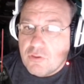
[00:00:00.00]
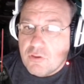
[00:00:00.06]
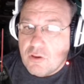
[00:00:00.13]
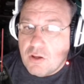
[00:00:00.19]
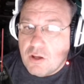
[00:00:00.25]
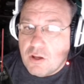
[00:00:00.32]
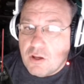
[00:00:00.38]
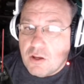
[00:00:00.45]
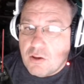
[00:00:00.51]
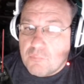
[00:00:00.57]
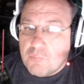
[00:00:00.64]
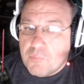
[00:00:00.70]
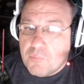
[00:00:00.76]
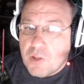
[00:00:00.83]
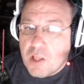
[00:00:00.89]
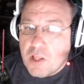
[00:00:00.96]
Um,
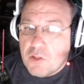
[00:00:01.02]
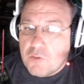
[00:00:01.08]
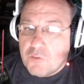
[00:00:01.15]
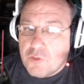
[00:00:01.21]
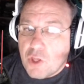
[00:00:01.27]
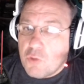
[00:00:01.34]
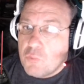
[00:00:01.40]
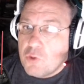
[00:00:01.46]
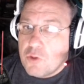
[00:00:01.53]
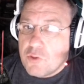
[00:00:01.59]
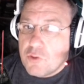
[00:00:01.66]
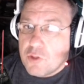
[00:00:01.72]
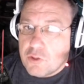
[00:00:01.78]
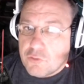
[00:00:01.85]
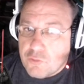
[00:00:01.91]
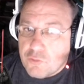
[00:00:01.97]
now, what are they
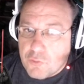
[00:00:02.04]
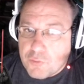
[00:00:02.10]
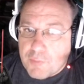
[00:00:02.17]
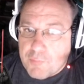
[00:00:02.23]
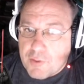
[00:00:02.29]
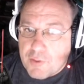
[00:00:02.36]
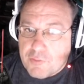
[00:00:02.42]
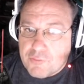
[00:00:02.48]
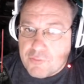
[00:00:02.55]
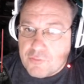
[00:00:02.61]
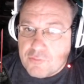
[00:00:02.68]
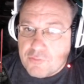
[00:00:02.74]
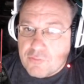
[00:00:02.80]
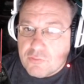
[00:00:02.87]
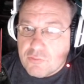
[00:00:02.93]
going to do with that message?